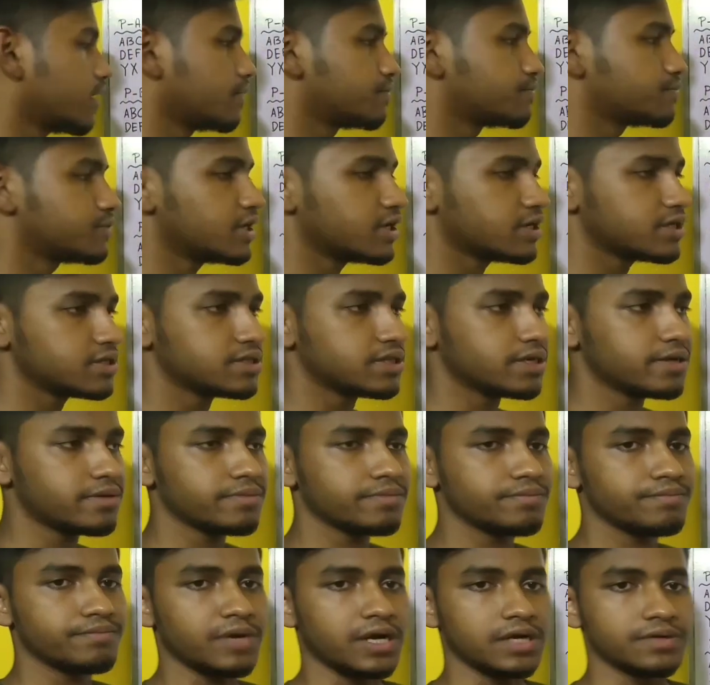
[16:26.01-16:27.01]
after
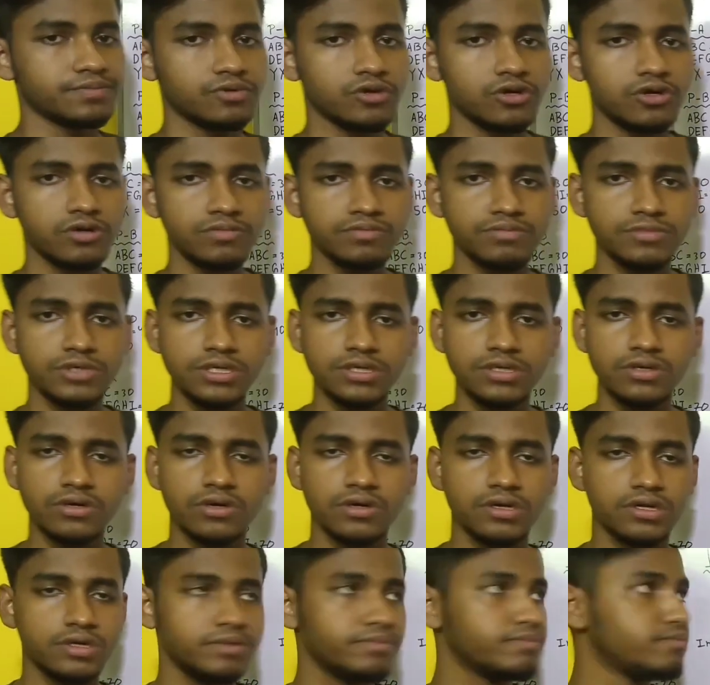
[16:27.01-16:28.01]
the
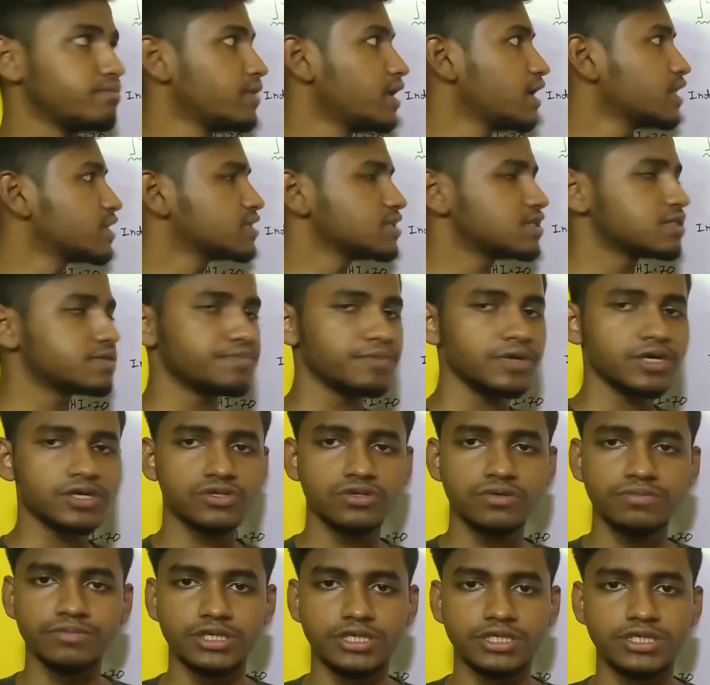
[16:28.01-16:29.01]
performing mass
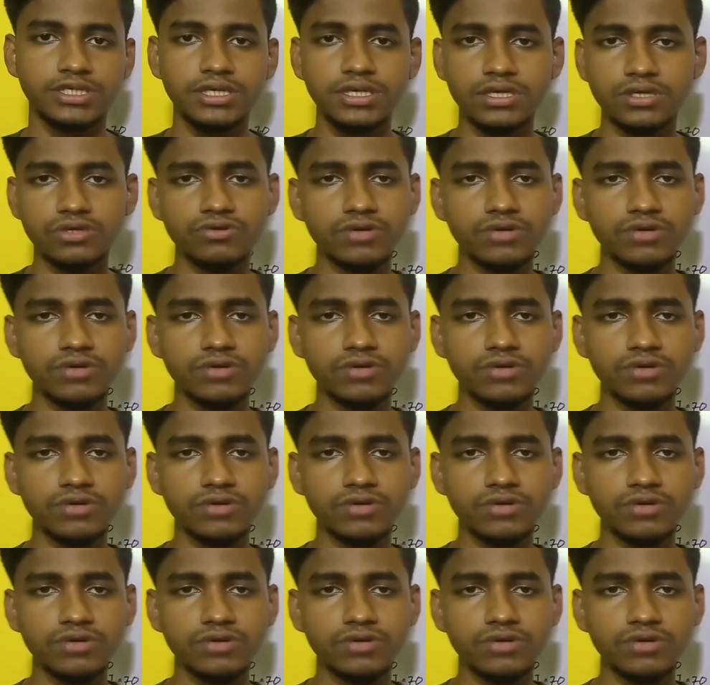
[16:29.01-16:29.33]
spectrometry,